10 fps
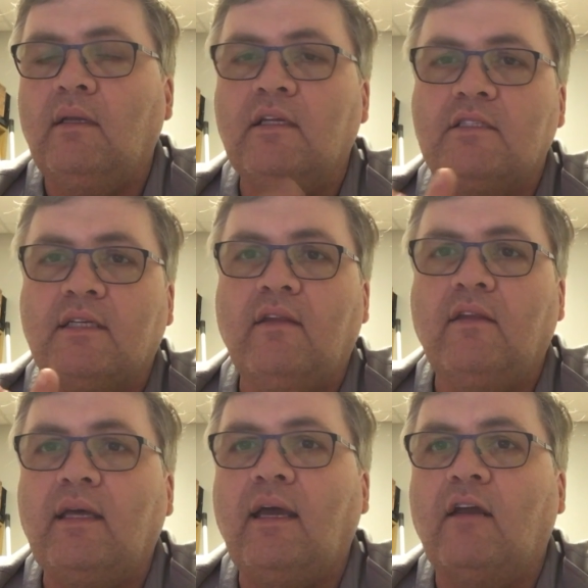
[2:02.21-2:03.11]
Let's say
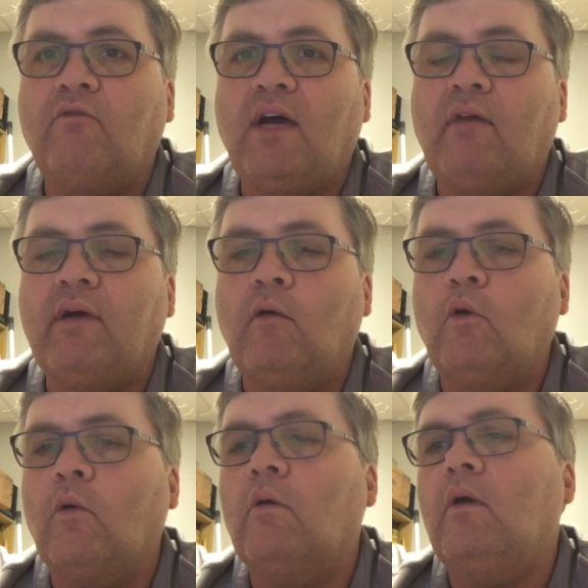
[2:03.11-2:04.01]
they had a five
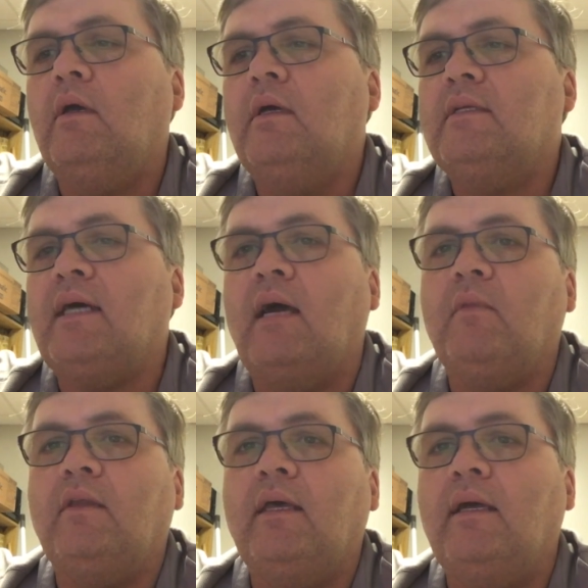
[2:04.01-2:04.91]
hour time
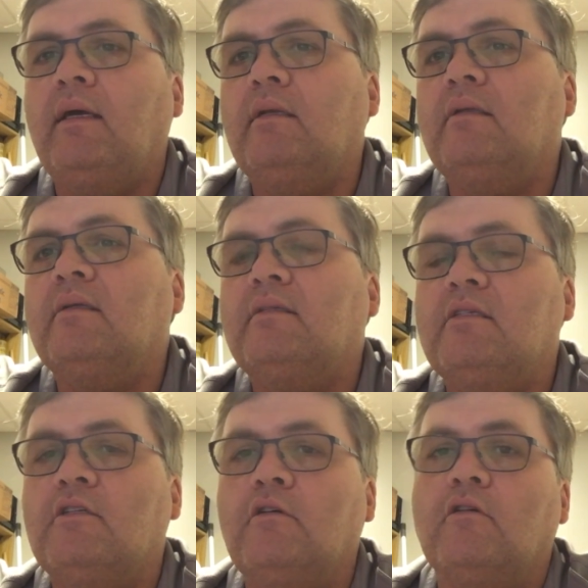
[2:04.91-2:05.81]
that they had
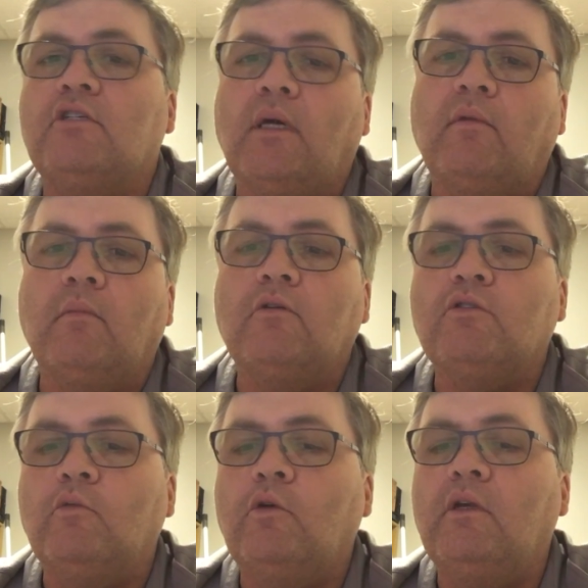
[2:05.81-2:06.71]
to see who could chop the
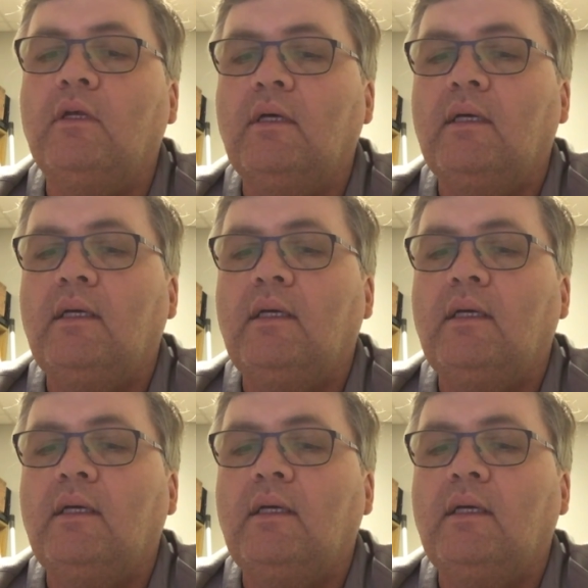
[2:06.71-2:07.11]
most wood.